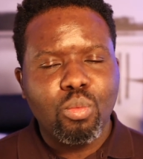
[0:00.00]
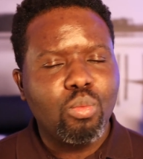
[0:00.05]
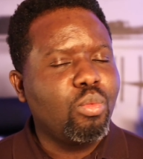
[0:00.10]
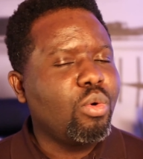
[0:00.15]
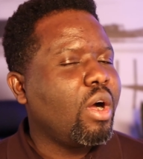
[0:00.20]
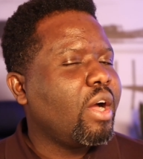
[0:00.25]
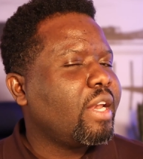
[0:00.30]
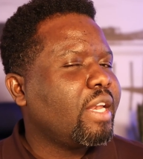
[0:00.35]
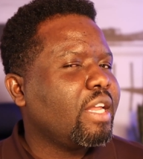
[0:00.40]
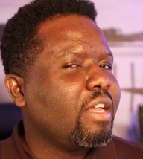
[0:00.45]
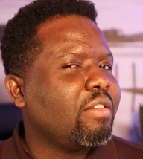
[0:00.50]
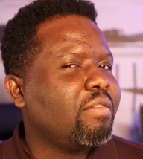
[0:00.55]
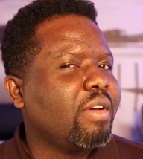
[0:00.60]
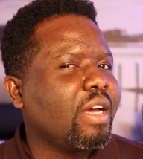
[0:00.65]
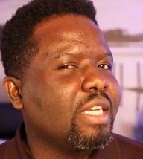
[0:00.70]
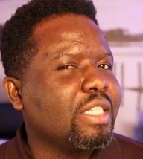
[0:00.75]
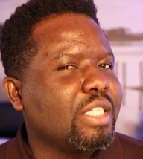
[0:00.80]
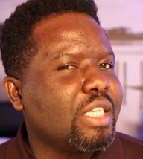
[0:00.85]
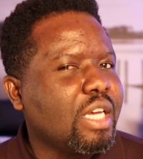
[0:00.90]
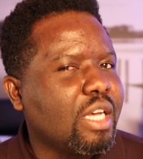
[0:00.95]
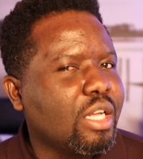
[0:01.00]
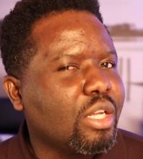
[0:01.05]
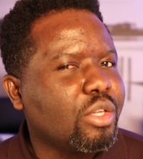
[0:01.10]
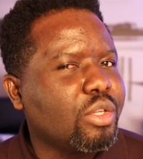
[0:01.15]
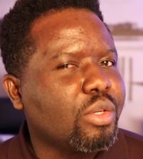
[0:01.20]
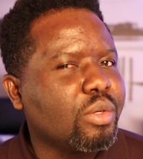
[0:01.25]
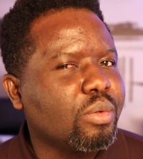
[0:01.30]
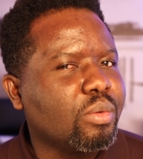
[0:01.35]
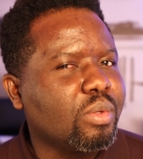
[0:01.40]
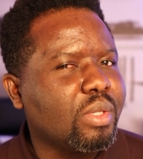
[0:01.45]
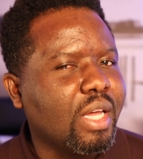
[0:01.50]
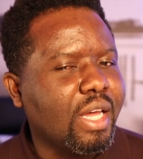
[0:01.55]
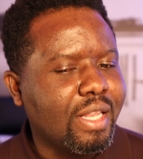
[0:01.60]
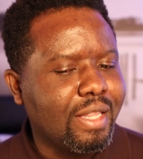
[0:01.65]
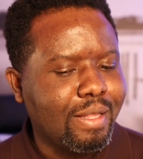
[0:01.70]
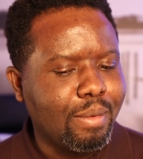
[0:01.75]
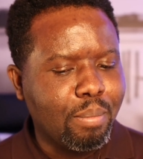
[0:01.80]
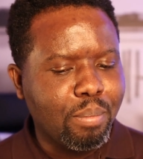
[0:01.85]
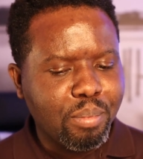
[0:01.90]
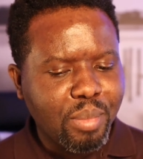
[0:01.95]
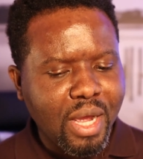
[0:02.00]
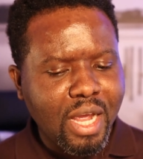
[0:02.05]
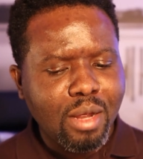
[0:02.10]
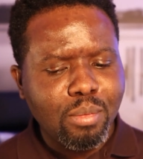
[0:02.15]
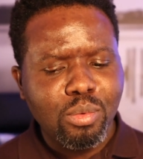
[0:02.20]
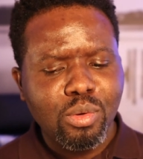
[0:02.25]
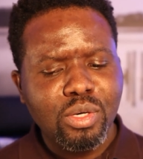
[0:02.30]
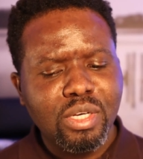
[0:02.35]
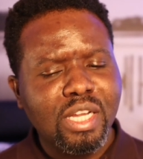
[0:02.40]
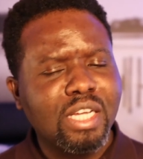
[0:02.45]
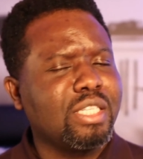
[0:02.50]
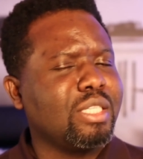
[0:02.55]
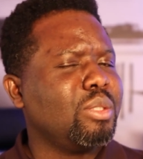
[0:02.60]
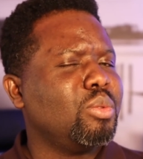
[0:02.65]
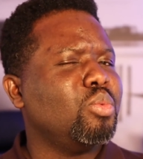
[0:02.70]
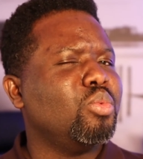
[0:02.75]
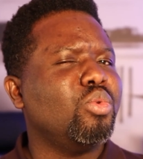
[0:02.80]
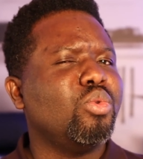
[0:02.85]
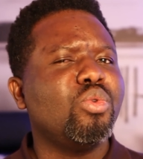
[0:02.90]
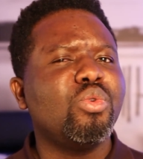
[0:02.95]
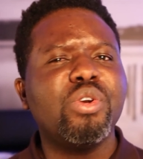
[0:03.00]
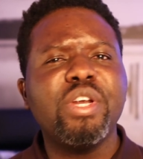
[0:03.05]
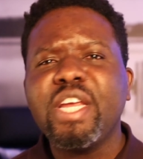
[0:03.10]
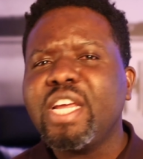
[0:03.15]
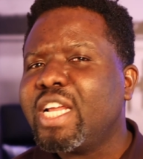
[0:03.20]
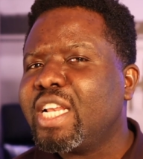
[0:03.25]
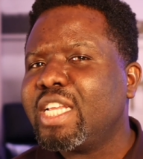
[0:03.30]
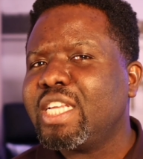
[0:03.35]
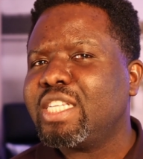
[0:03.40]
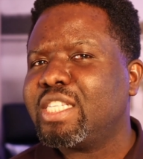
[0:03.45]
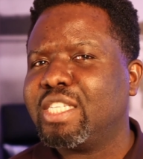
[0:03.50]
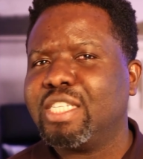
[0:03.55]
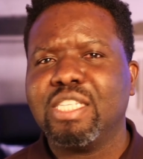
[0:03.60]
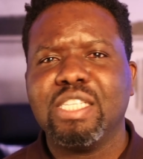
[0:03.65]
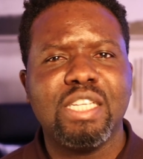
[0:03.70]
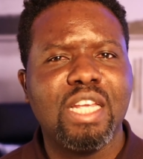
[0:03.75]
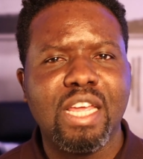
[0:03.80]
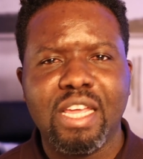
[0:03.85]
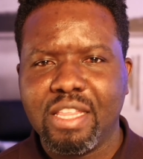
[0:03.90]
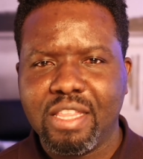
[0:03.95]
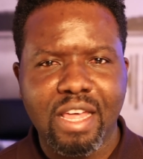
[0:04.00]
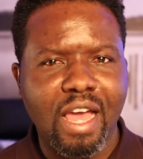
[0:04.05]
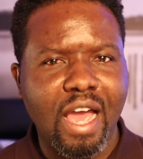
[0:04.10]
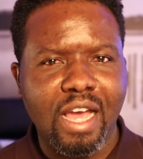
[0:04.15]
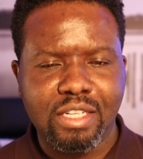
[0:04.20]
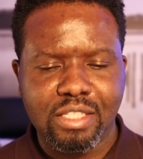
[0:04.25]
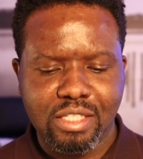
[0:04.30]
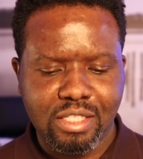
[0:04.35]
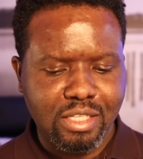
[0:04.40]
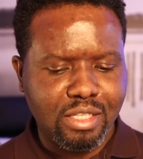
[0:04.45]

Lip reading: what if I tell you that the Bible doesn't really say that?